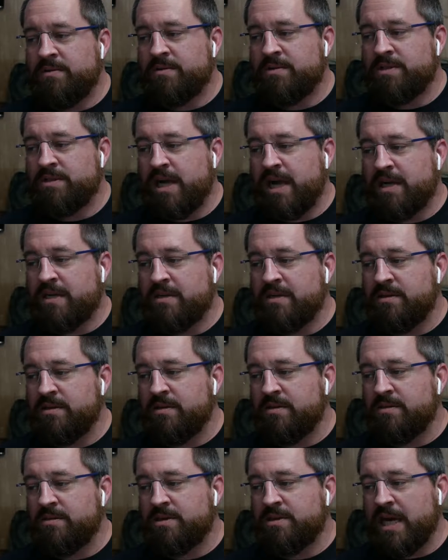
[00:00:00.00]
Jack
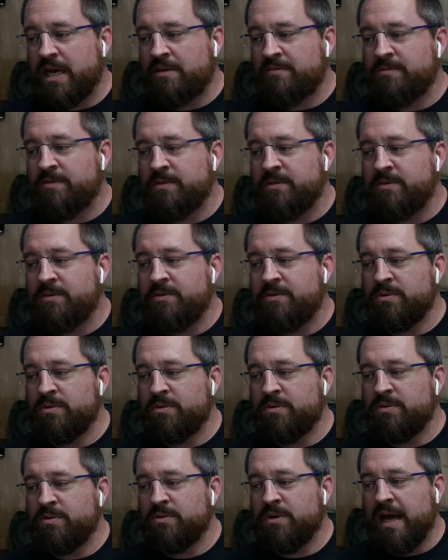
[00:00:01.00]

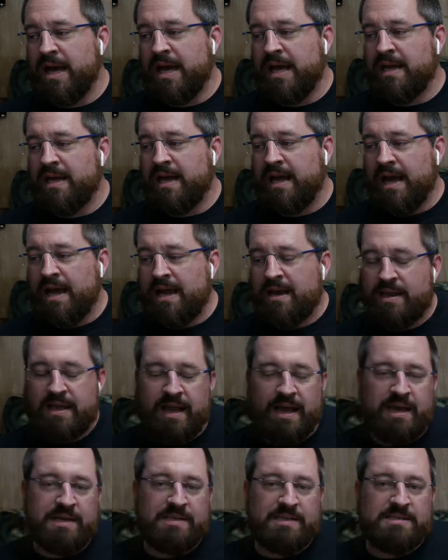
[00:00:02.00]
Fu, I
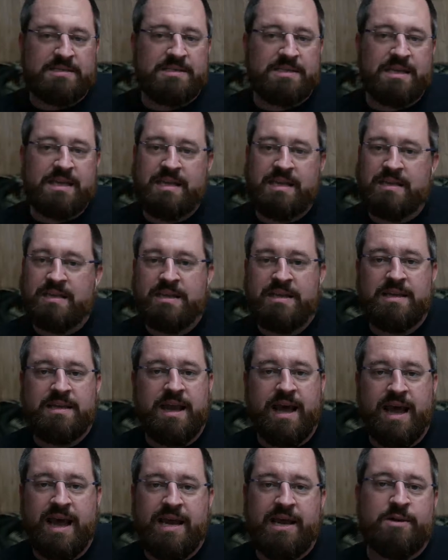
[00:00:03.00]
honestly,
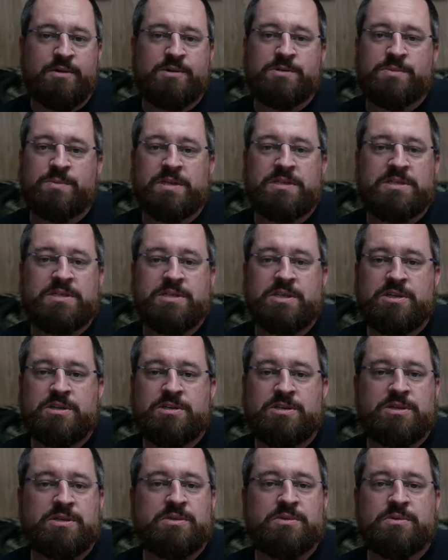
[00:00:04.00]
I know as much as
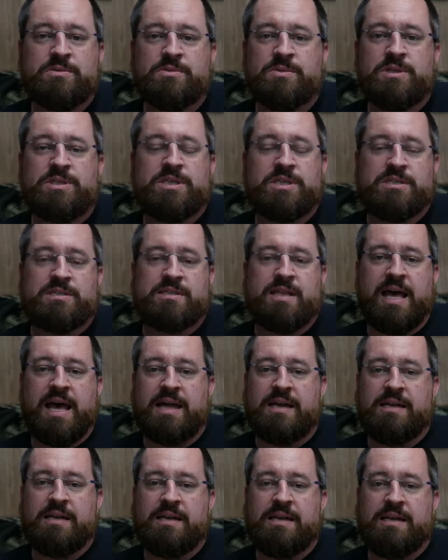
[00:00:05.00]
you do, which is
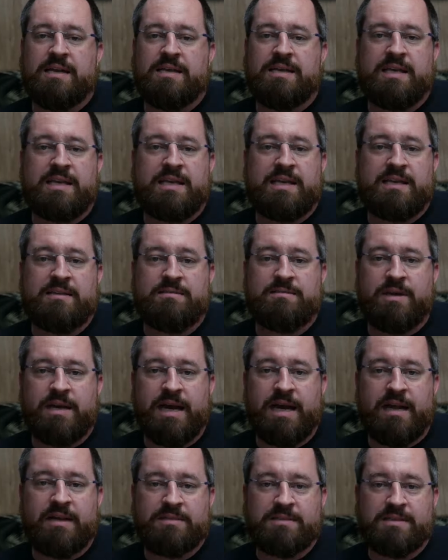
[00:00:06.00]
that he
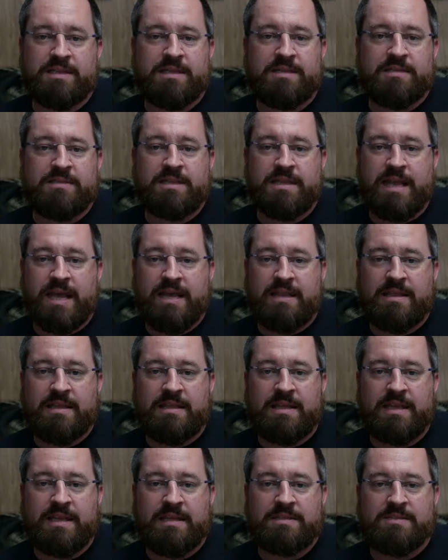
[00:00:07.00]
announced it today that
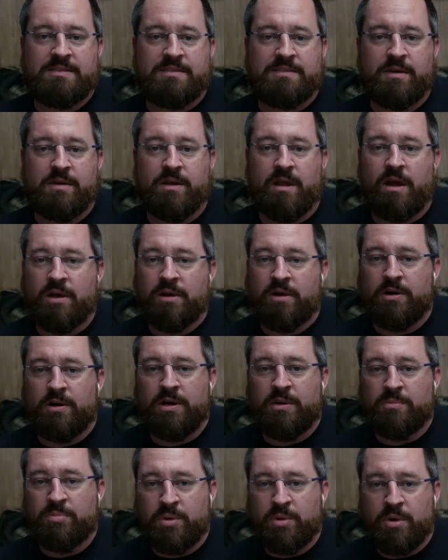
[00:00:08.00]
he's no longer
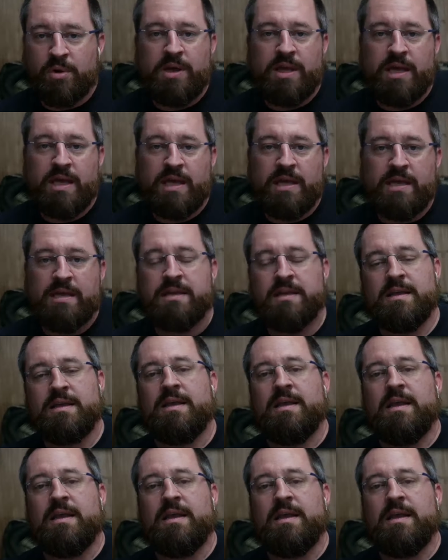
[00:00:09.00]
an employee.